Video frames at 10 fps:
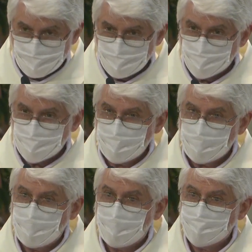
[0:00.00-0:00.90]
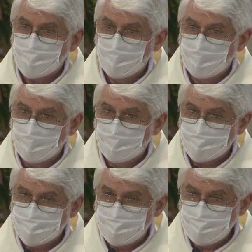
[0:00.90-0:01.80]
we have
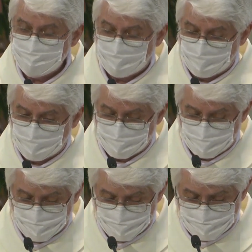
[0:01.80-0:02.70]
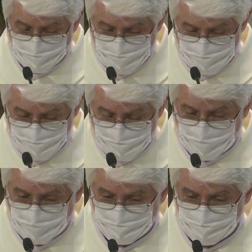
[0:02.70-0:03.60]
a divine
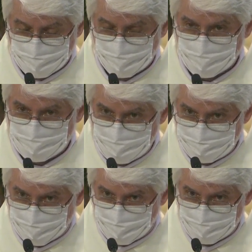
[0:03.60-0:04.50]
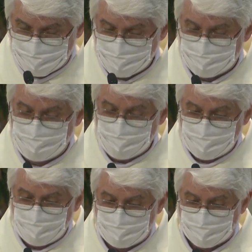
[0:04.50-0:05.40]
destiny, a divine
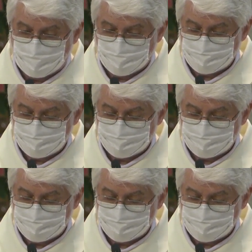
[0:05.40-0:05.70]
dignity.